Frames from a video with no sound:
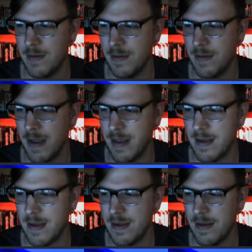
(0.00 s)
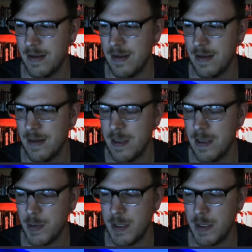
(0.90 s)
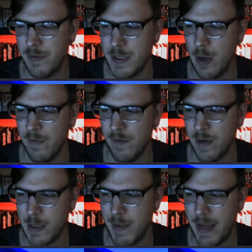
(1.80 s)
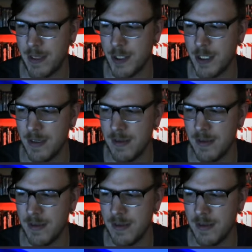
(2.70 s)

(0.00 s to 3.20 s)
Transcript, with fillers: like, this was UFC over expansion.